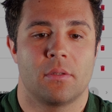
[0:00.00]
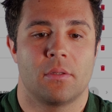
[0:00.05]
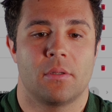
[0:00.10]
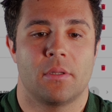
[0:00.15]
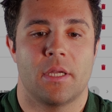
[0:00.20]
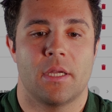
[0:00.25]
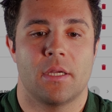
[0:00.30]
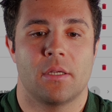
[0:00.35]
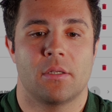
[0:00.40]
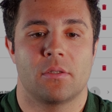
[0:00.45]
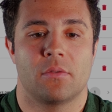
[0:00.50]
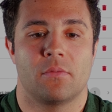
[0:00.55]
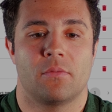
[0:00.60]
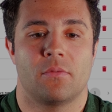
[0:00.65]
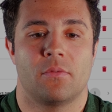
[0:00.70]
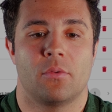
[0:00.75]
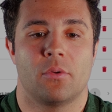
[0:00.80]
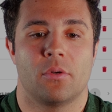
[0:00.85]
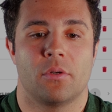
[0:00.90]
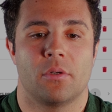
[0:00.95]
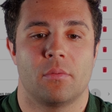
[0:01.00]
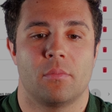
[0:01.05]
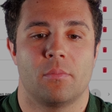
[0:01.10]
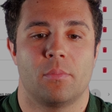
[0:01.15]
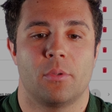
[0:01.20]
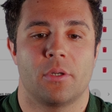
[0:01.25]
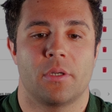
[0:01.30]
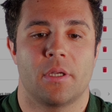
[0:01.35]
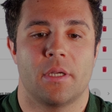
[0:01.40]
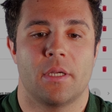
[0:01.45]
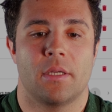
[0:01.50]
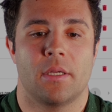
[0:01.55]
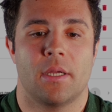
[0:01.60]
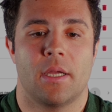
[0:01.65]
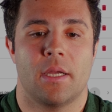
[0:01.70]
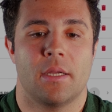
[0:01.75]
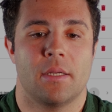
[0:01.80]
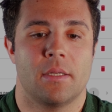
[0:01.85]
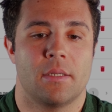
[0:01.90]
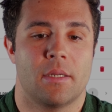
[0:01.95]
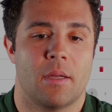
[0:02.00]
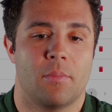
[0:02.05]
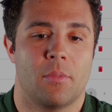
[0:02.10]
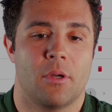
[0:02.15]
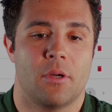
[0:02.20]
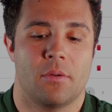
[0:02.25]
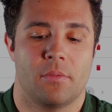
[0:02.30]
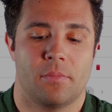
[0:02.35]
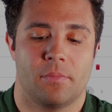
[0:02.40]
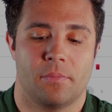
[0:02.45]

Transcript: Thanks for booking a demo.